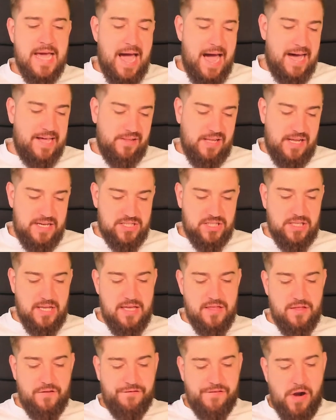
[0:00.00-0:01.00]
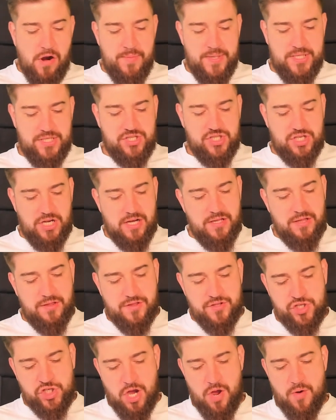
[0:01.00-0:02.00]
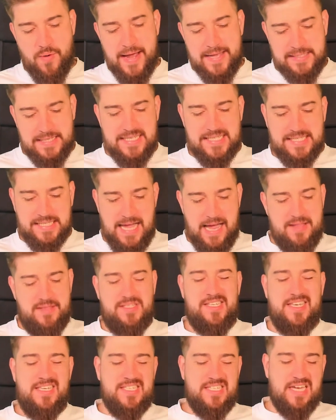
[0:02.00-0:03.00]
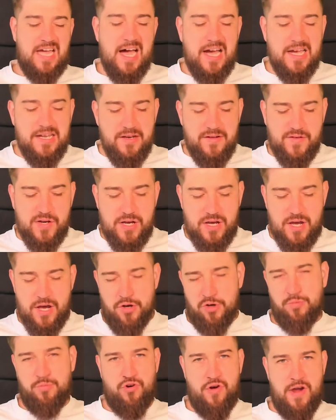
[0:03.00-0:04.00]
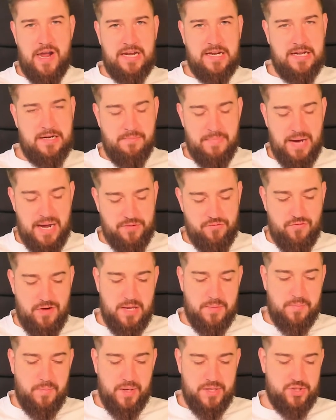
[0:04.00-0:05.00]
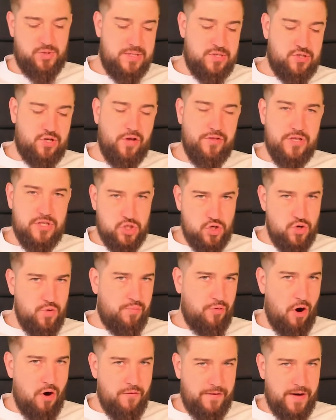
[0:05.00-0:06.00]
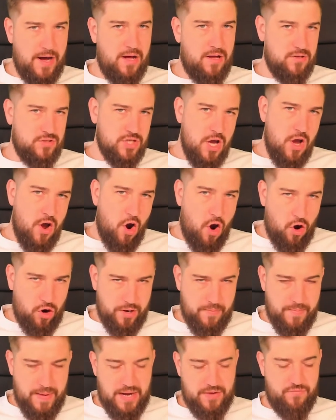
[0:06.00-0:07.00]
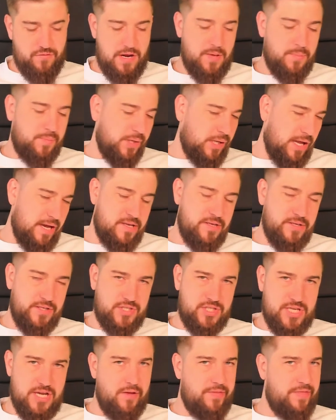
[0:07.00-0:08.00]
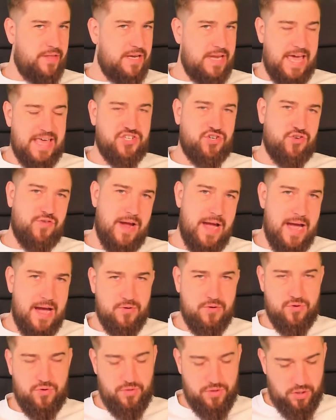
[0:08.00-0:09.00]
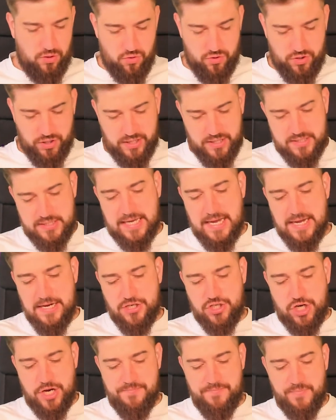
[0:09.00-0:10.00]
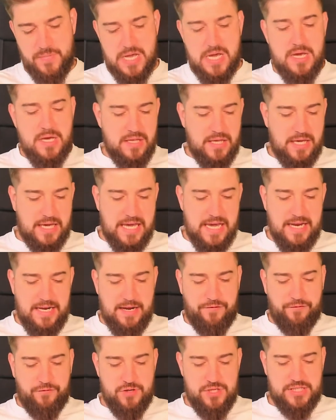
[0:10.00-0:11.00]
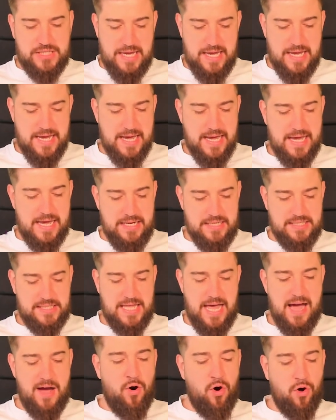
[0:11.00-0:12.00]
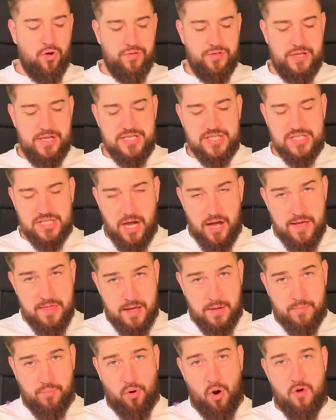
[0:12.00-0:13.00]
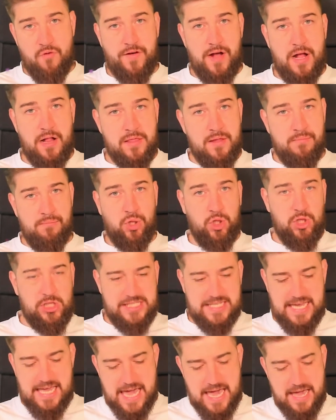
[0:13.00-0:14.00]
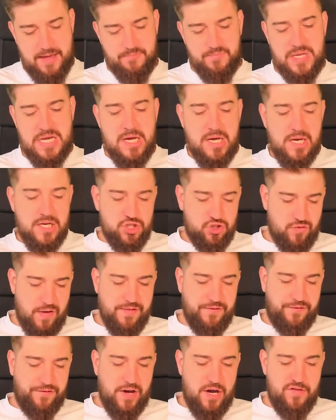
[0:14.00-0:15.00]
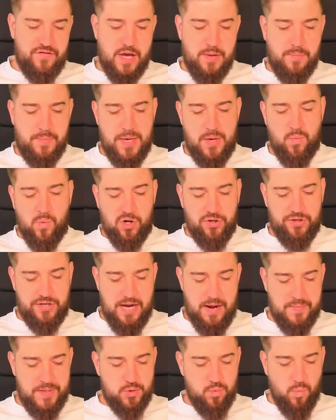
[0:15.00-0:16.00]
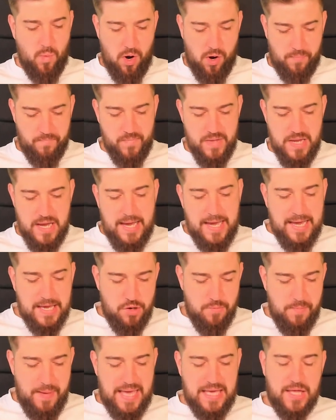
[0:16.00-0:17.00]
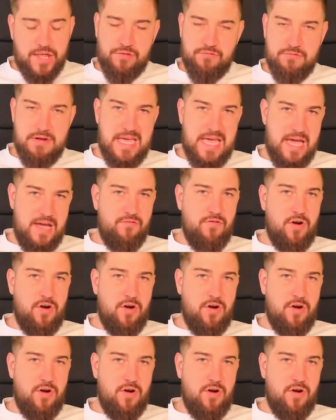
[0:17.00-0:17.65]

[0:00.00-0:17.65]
And lastly, the Pheromone Site. So as it stands, it's kind of an upgraded Man Reaper. So it's got the 2 profiles on a Man Reaper like you'd see on the Death Shroud or the Lord of Contagion. The key difference here is that on the Scything profile, the multi-hit, Strength 5, AP 1, Damage 1, you make 3 hit